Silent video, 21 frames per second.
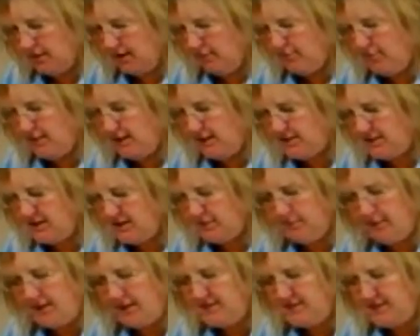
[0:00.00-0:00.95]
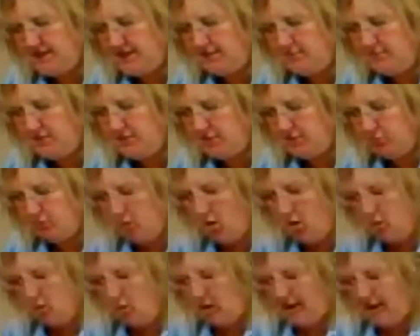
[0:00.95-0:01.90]
am nesting my seams the
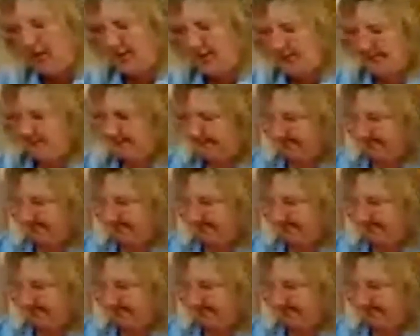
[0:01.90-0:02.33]
wrong way.